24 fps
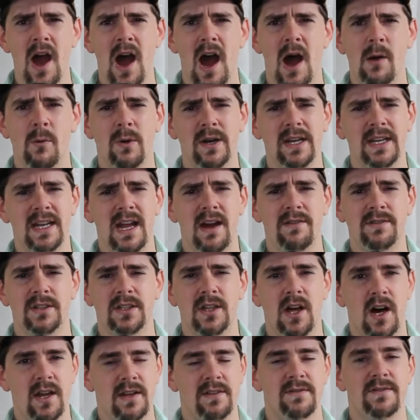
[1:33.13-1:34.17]
I wanted to have a
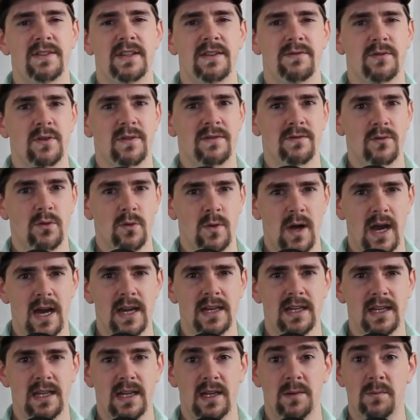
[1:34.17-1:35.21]
lot of different
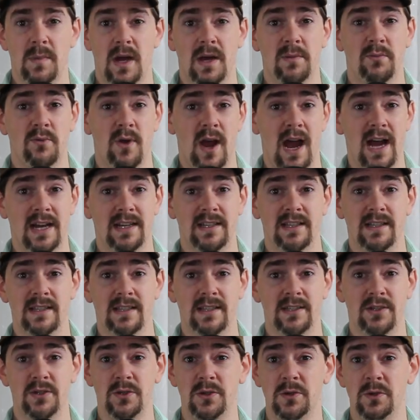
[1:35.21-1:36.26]
variety in my
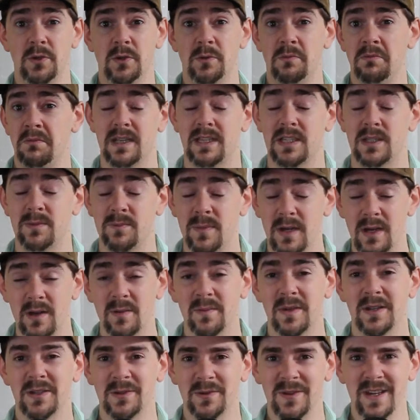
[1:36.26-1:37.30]
practice to
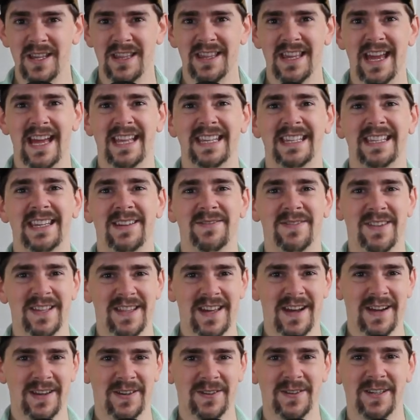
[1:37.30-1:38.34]
experiment with and get me
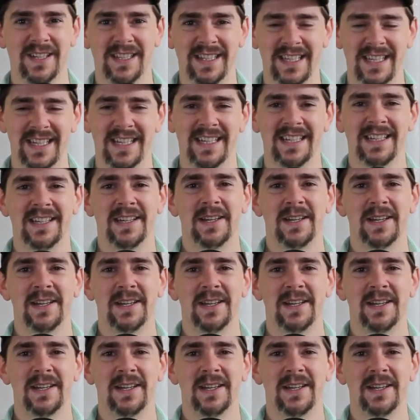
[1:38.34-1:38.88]
there quickly.